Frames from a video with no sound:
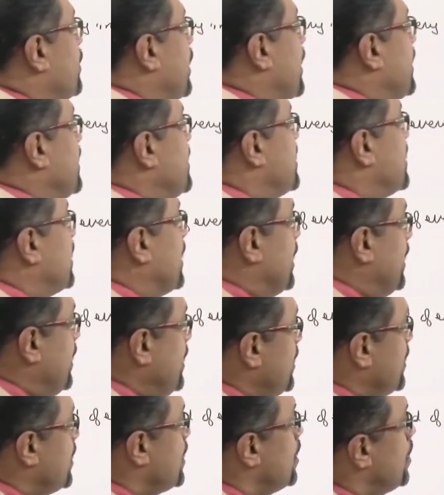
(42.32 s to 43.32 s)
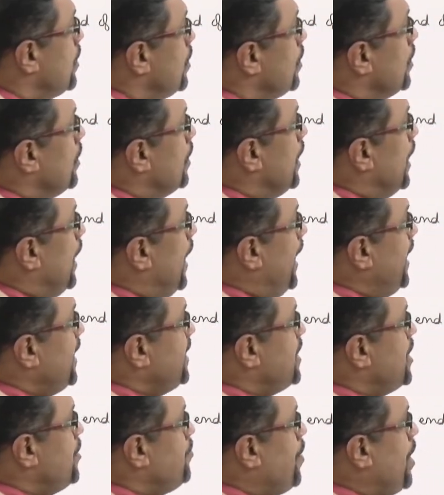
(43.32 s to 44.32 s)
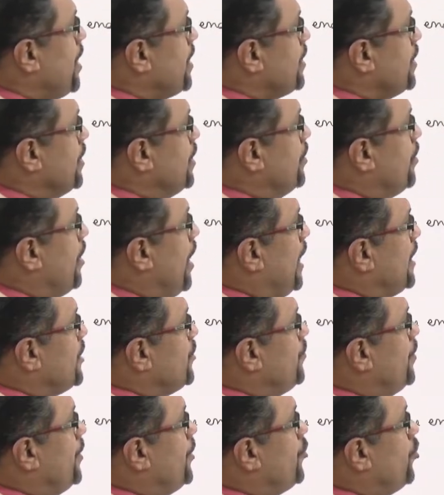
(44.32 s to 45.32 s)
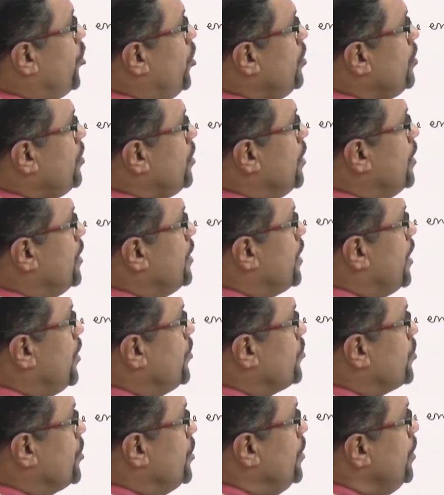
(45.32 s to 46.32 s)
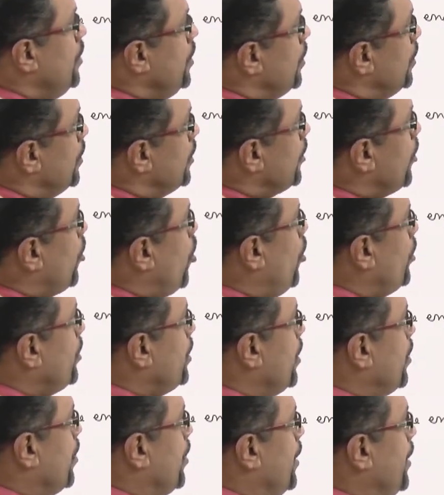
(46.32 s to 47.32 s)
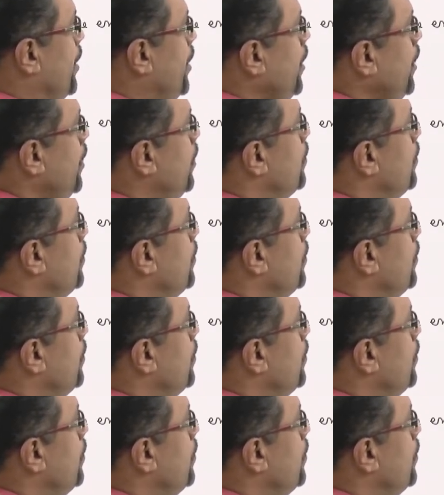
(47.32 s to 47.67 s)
9 says X a partner has withdrawn 30,000 quarterly.